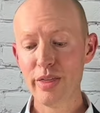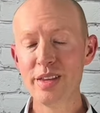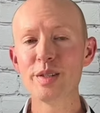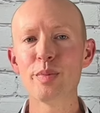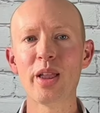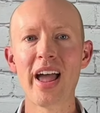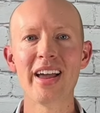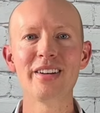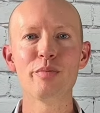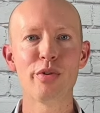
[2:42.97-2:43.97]
This
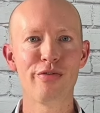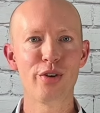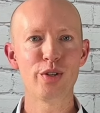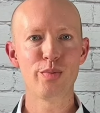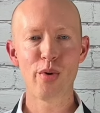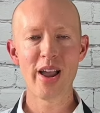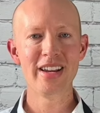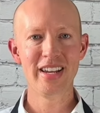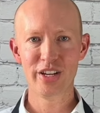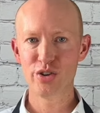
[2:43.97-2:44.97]
plant prefers
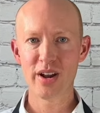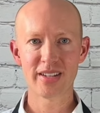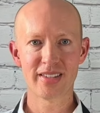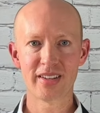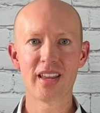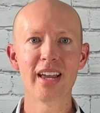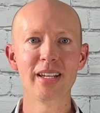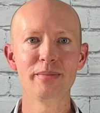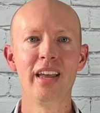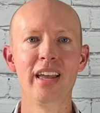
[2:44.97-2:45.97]
bright, indirect
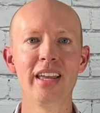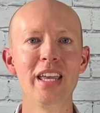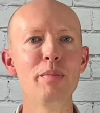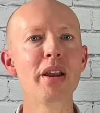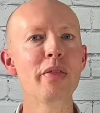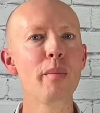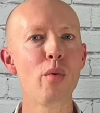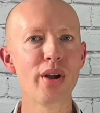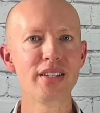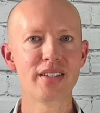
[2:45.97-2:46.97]
sunlight. Keep it on the
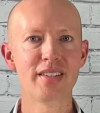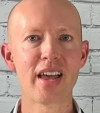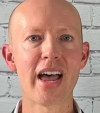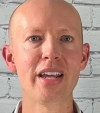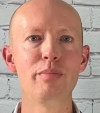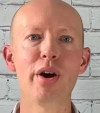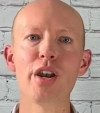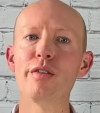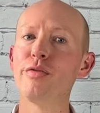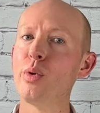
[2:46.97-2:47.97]
moist side, but
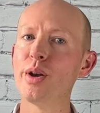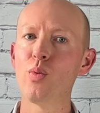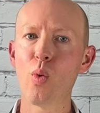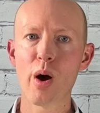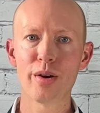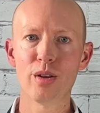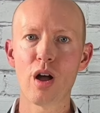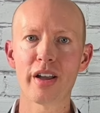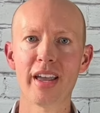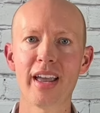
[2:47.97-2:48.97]
avoid
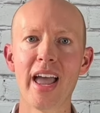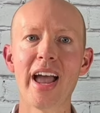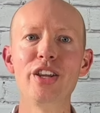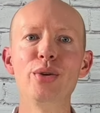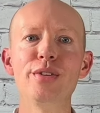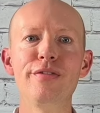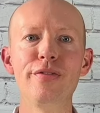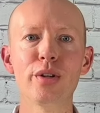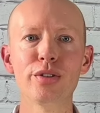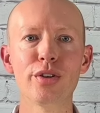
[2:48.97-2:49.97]
waterlogging and use
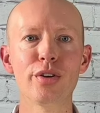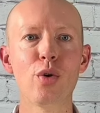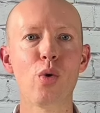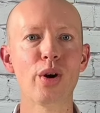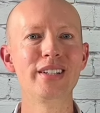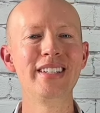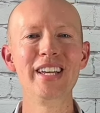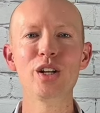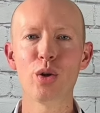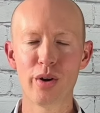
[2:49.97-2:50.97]
filtered or
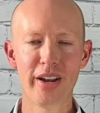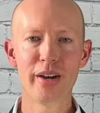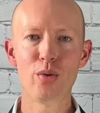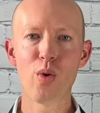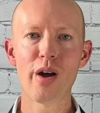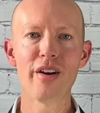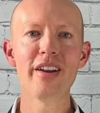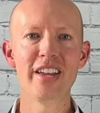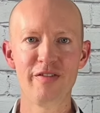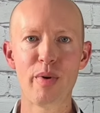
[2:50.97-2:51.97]
dechlorinated water
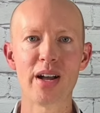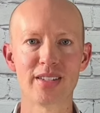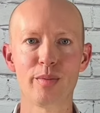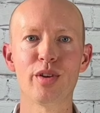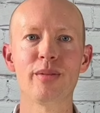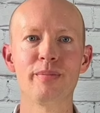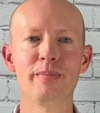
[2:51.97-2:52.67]
if possible.